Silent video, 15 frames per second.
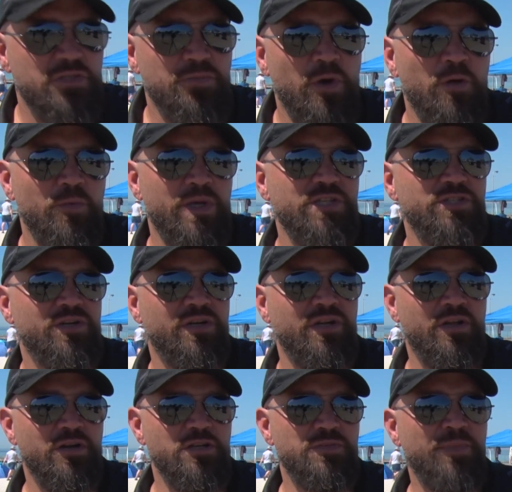small winch on a
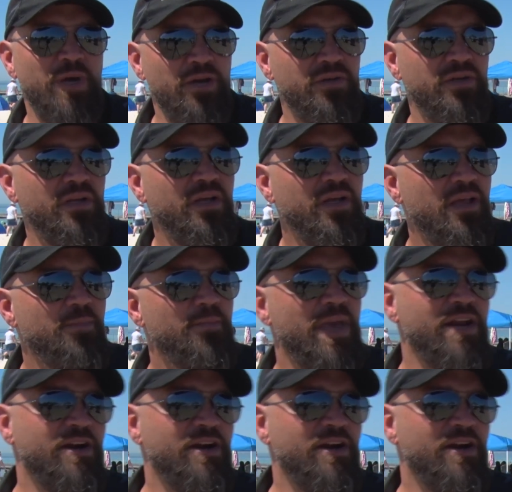large boat. May